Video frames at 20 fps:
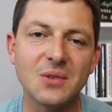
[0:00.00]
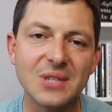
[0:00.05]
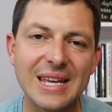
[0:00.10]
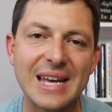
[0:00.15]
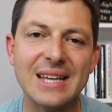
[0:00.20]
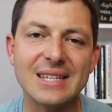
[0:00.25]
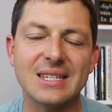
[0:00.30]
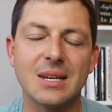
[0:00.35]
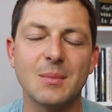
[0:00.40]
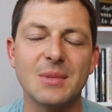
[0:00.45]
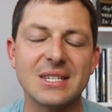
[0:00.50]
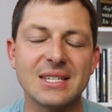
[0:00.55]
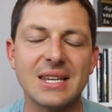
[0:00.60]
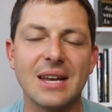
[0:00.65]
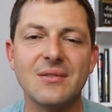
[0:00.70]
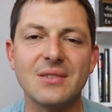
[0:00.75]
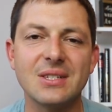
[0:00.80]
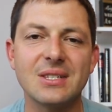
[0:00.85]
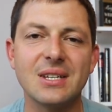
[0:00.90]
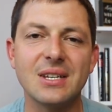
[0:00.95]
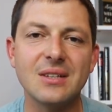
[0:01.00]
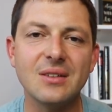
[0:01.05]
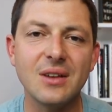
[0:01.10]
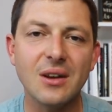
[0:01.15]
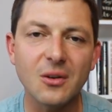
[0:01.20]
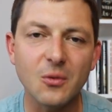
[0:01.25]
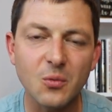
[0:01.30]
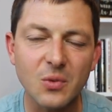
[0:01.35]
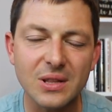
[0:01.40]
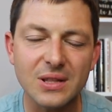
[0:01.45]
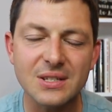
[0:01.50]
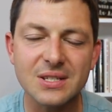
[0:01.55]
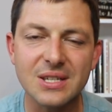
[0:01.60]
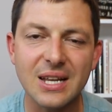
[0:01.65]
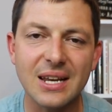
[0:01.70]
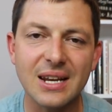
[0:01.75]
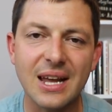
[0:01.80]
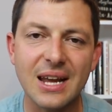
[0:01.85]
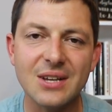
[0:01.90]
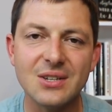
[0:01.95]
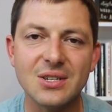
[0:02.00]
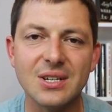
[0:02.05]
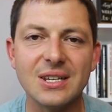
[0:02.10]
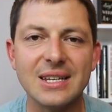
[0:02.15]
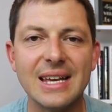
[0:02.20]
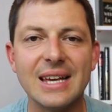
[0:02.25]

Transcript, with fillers: Yes, I'm a seventeen year real estate agent.